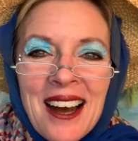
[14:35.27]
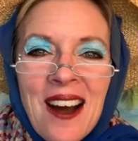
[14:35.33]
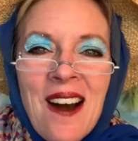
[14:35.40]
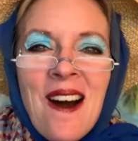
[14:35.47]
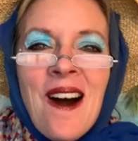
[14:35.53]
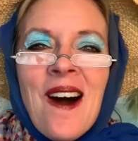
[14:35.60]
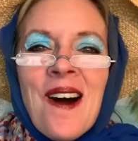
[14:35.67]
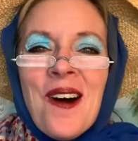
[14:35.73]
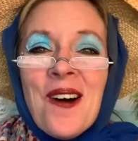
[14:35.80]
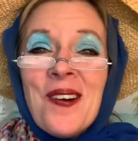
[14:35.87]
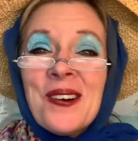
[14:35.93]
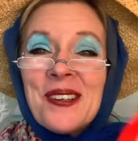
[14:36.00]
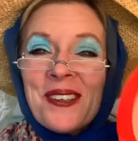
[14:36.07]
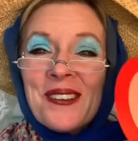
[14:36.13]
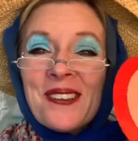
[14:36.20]

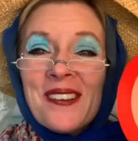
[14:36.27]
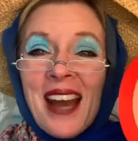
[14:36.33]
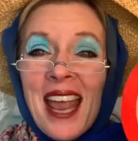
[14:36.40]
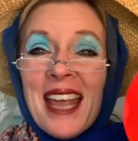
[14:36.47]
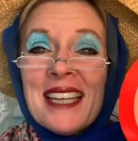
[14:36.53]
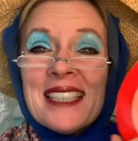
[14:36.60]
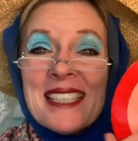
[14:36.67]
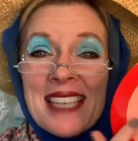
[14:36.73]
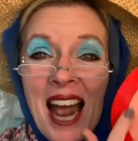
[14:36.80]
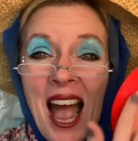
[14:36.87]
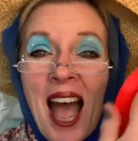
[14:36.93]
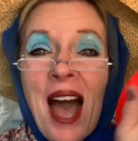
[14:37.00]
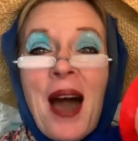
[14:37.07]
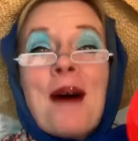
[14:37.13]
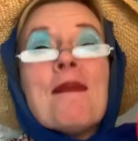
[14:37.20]
Oh, great
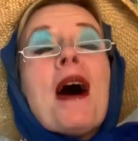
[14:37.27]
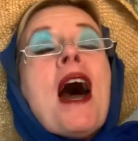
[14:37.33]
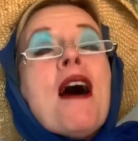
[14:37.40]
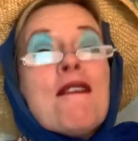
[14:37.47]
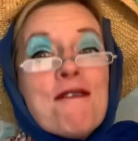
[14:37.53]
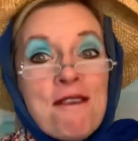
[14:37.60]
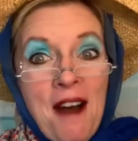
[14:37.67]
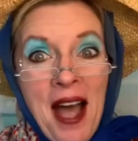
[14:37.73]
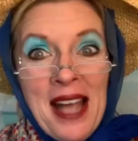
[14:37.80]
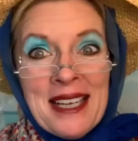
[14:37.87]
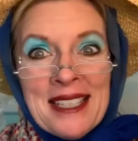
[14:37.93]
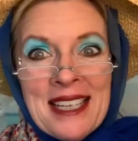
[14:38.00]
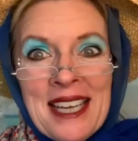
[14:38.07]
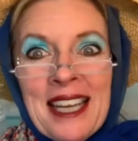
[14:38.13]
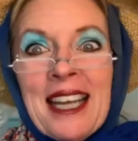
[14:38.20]
job
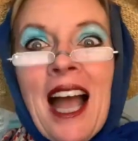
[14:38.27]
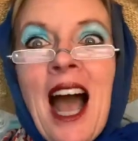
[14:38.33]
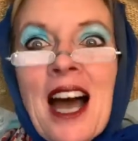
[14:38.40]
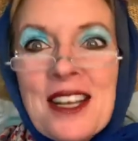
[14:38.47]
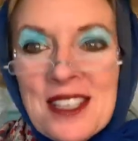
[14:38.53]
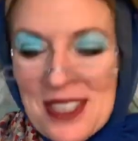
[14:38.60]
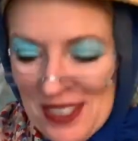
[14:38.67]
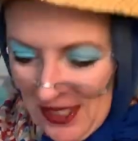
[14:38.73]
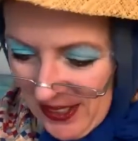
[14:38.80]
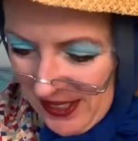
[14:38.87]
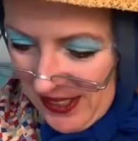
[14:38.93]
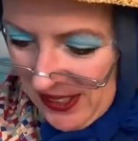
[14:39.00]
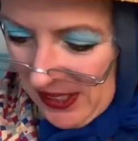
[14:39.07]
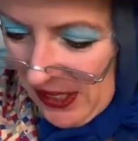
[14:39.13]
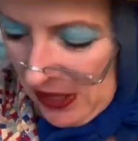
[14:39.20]
finding a
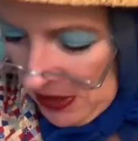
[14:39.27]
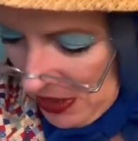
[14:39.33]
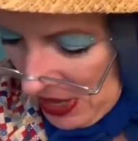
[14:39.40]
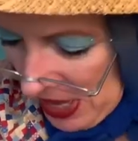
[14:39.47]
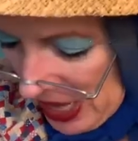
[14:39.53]
circle.